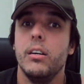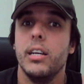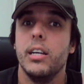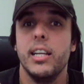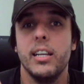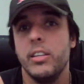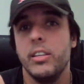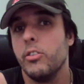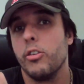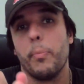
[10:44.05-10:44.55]

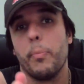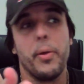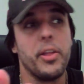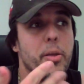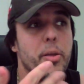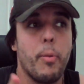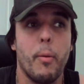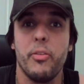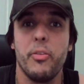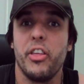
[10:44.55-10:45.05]
In your opinion,
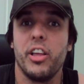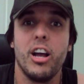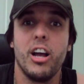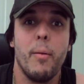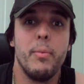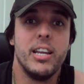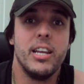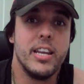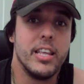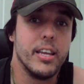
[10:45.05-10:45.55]
you probably think I'm
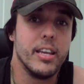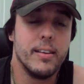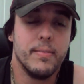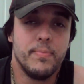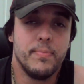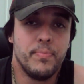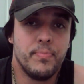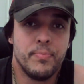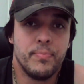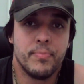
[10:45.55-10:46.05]
an idiot.
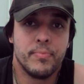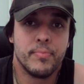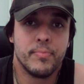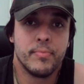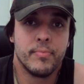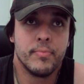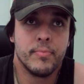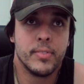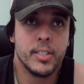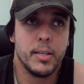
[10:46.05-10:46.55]

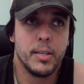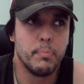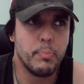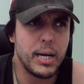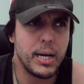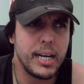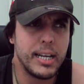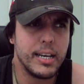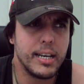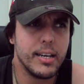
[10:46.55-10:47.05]

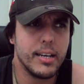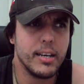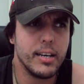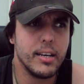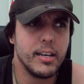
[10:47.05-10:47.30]
But